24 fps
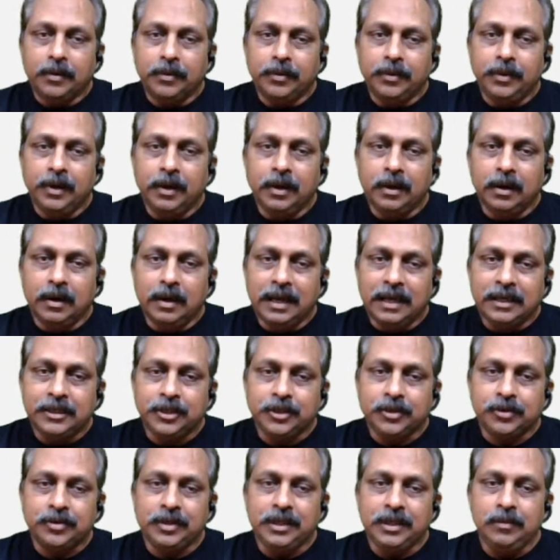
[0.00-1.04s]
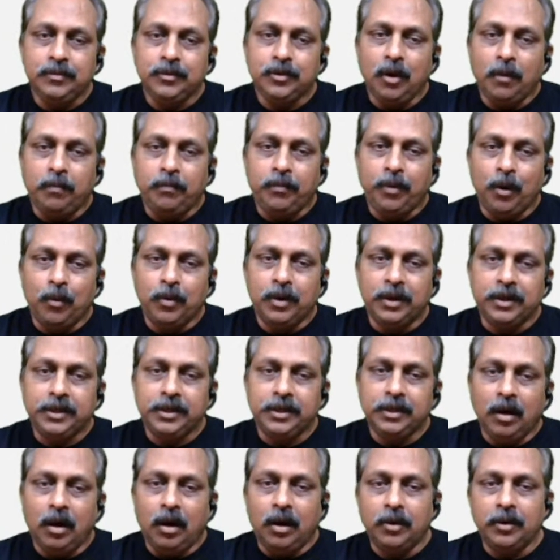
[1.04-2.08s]
the extremes of poverty
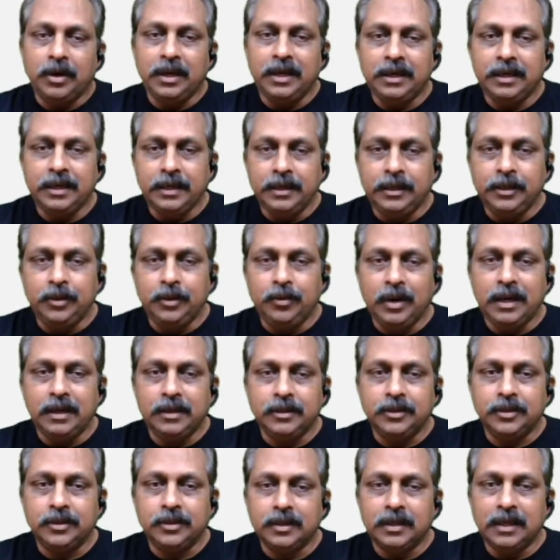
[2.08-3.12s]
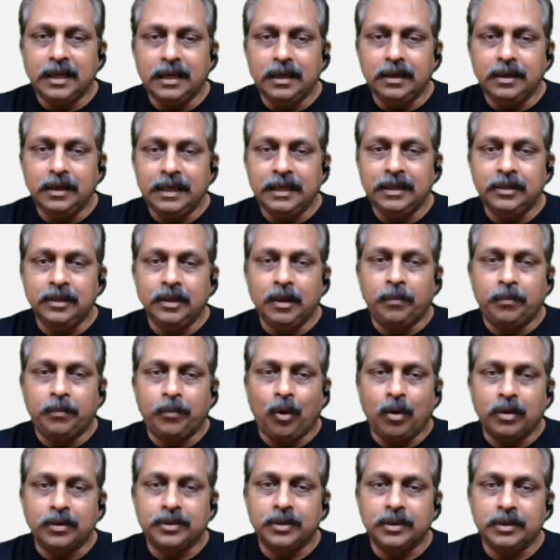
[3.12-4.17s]
are a hindrance in the
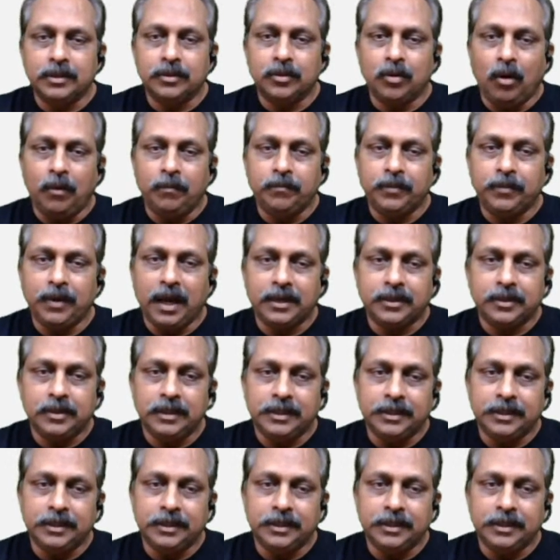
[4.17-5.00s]
process of national